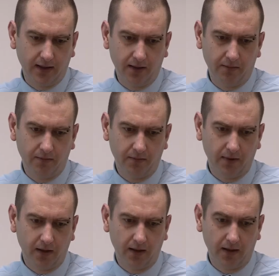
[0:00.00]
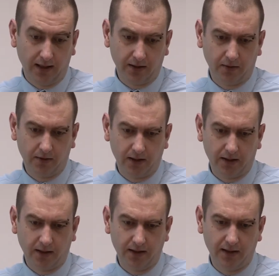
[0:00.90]
an actual
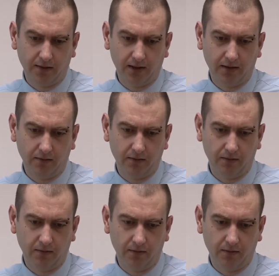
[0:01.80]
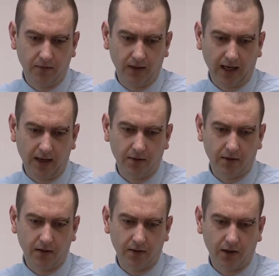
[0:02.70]
situation that we came
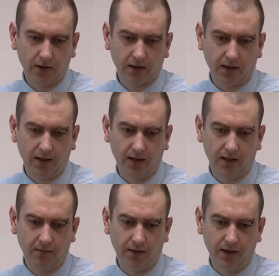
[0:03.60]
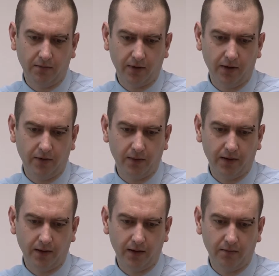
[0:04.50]
across and improved
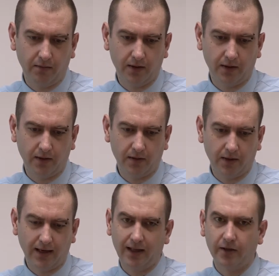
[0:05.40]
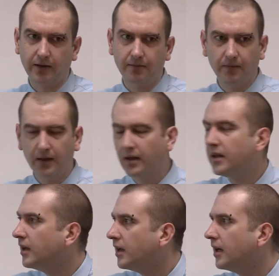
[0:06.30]
with an algorithm,
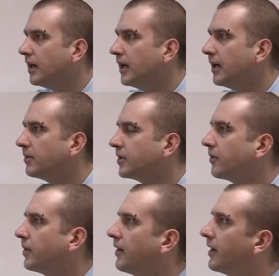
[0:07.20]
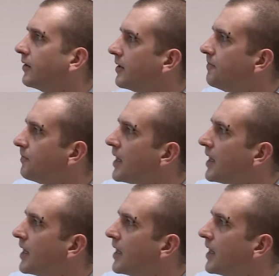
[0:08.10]
software algorithm.